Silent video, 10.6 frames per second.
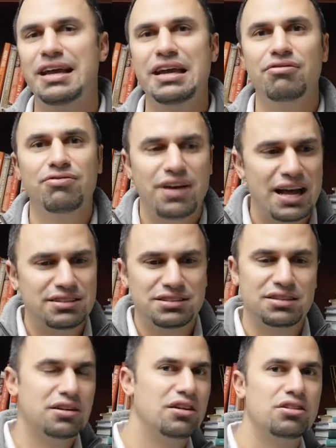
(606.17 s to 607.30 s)

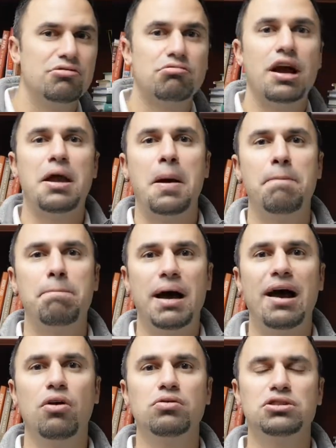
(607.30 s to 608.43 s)
Invest the right
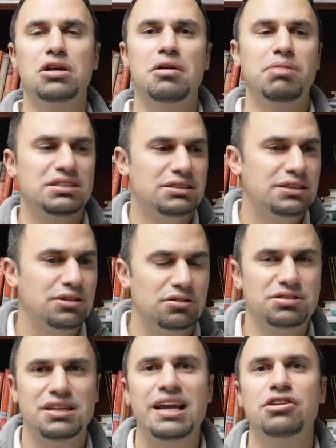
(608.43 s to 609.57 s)
amount, but still
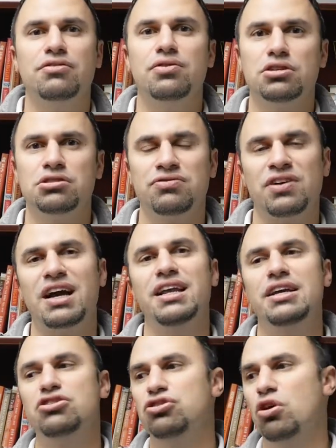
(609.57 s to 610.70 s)
stay diversified
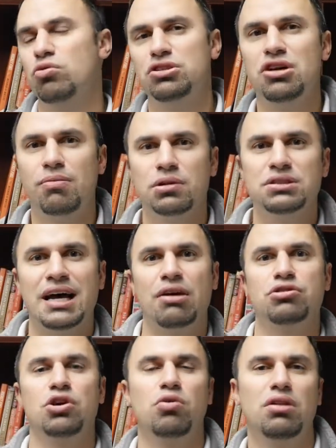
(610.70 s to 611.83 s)
and don't double
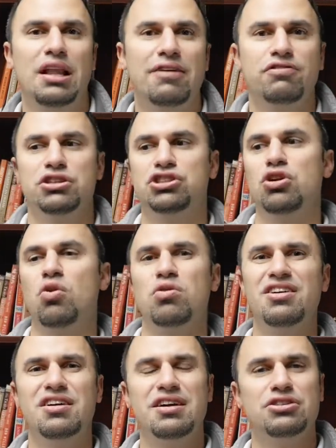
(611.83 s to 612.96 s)
down, don't leverage,
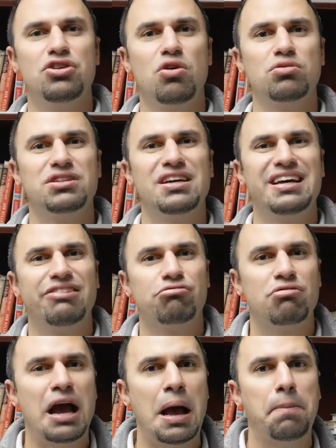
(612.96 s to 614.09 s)
don't
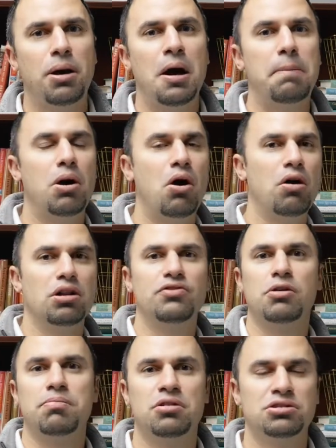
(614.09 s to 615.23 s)
wrap up all of
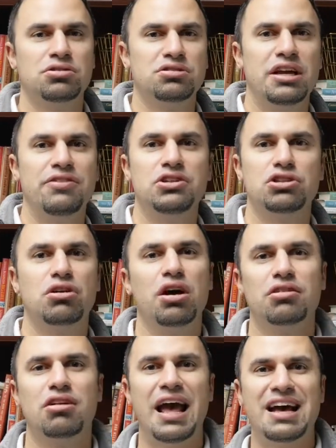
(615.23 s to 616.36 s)
your personal savings or
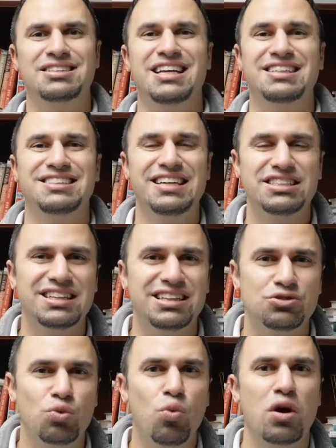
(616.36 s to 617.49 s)
other assets into
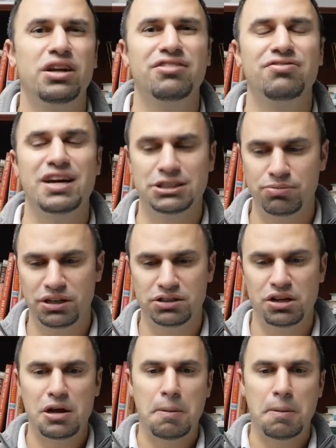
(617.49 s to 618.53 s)
this one investment,